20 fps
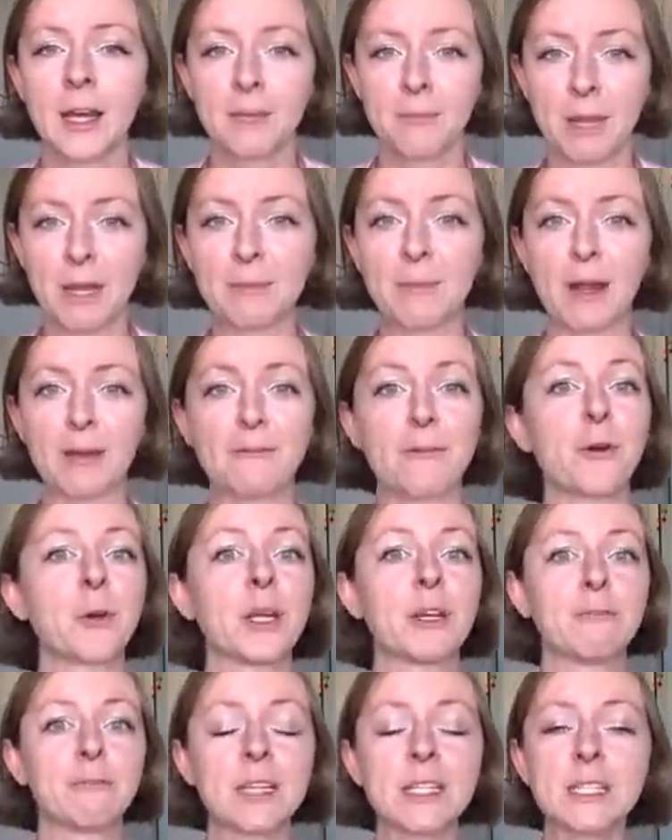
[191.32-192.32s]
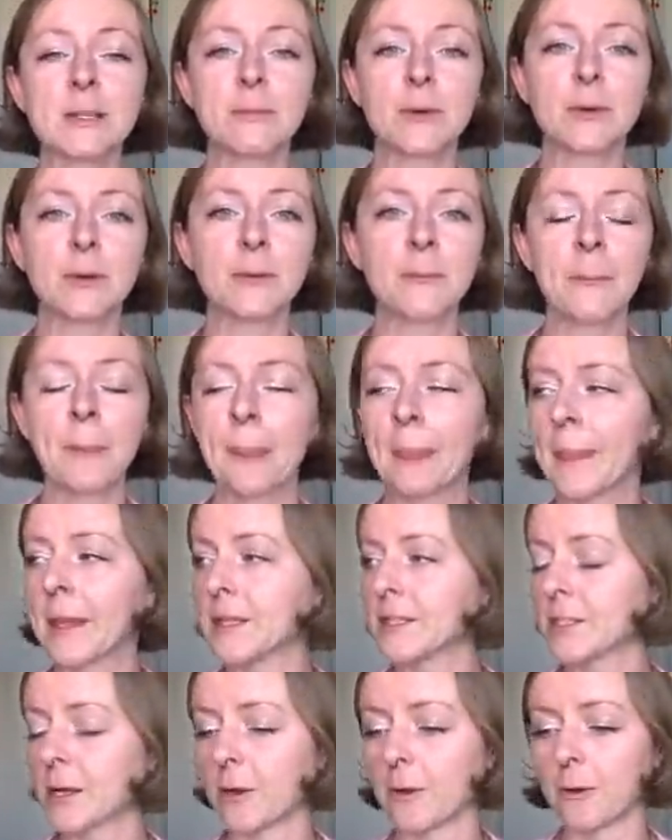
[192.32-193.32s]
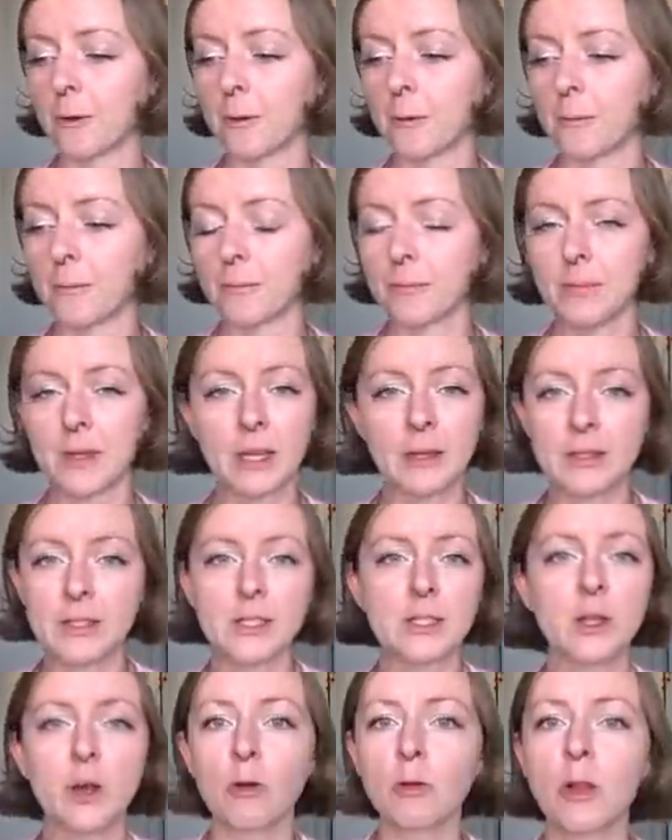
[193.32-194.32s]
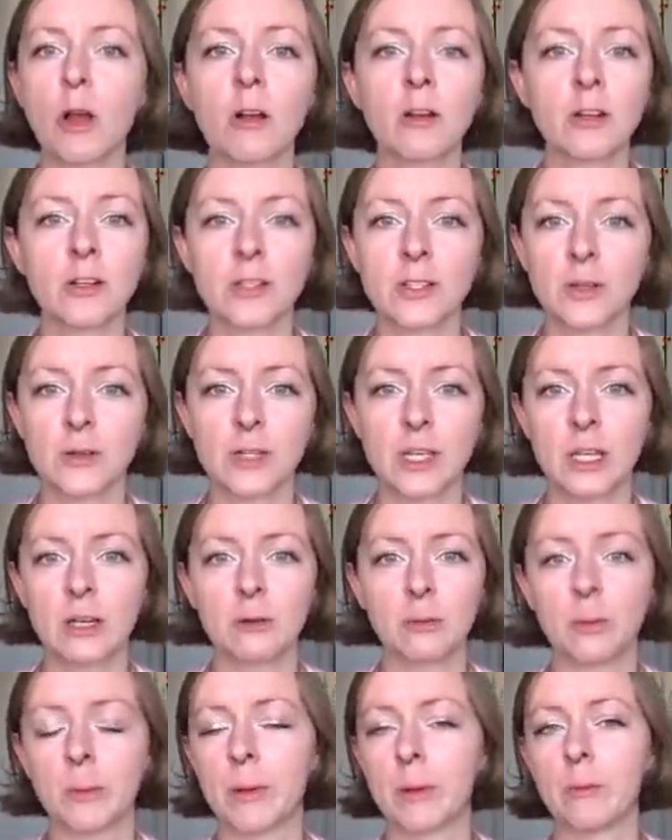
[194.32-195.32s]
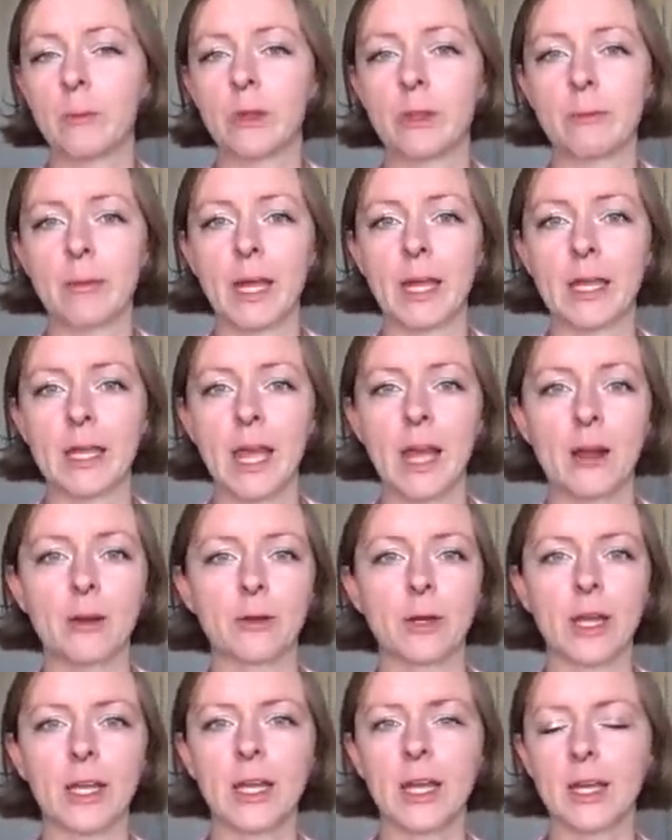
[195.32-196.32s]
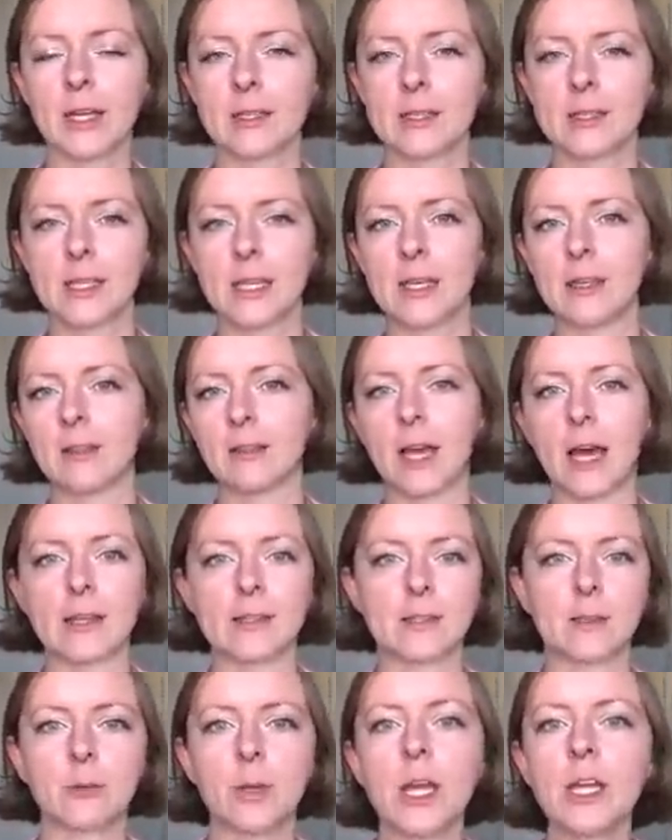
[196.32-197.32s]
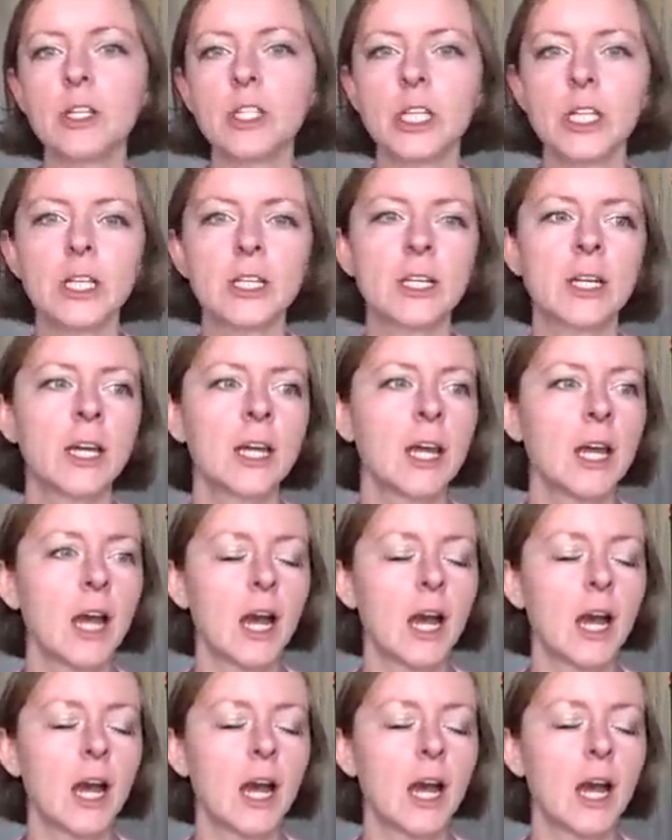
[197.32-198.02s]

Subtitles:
made my phone invisible. So it's no longer associated with my account. I can't see the last location.